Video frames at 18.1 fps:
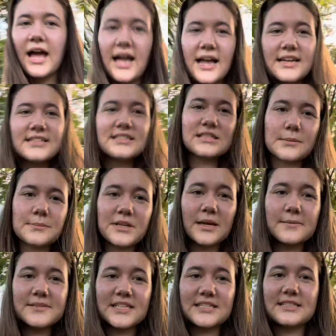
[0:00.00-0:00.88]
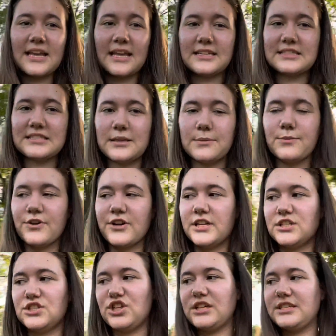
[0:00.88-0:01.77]
Sometimes it takes some
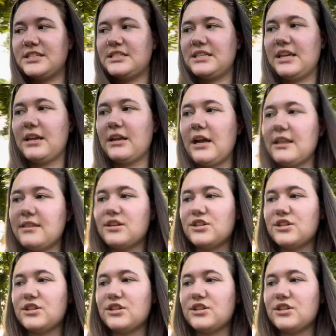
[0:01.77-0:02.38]
readjusting on the